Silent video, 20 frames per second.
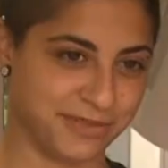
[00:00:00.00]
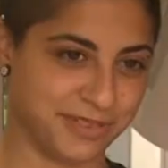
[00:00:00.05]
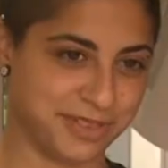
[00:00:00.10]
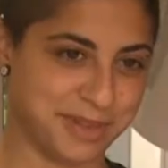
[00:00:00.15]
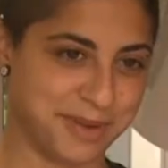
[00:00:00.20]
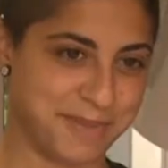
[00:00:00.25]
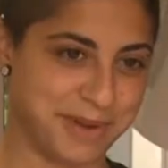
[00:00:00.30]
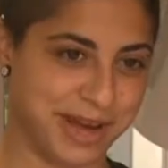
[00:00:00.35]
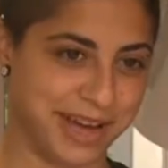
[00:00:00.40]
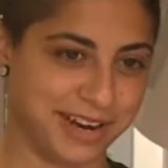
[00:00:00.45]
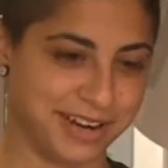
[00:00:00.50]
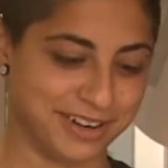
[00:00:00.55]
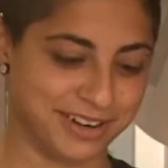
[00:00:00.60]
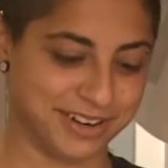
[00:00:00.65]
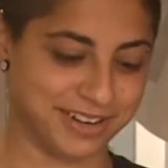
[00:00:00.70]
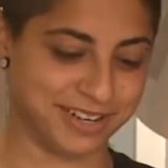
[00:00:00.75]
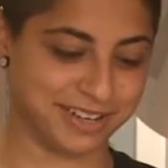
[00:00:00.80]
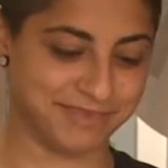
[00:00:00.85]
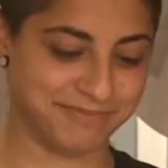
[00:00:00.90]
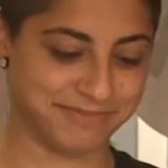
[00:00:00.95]
fair has
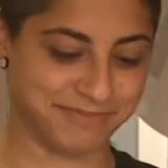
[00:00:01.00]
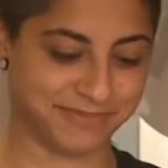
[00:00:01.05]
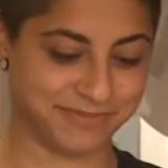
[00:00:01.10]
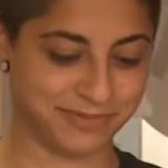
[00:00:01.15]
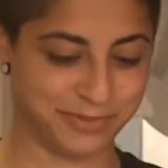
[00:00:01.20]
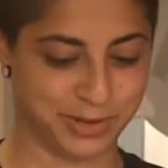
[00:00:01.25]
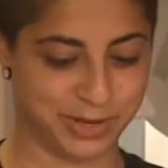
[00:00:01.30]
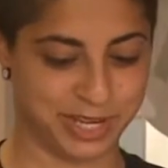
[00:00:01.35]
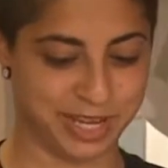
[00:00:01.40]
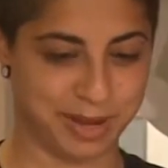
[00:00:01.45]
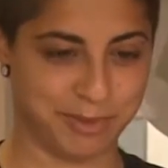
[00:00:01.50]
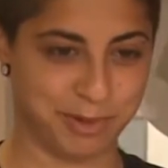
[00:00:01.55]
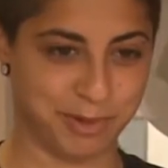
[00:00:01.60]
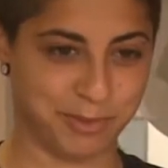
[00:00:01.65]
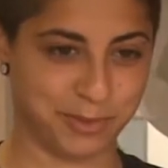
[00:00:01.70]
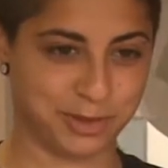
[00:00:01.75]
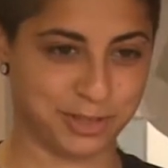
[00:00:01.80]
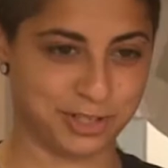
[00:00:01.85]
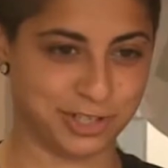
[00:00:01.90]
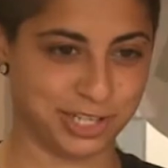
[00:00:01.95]
to offer.
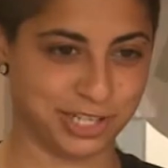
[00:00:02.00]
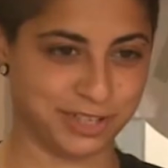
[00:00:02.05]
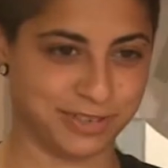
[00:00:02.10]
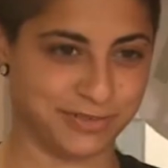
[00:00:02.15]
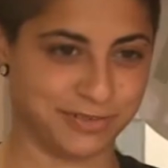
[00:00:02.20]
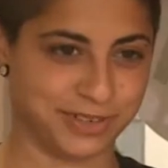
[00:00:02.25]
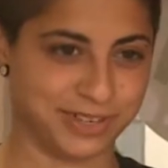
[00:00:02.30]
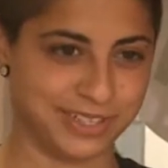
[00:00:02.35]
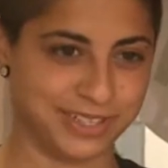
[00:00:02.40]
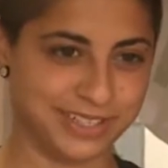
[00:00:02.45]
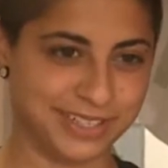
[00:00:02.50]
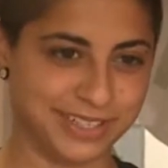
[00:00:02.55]
Each year, the fair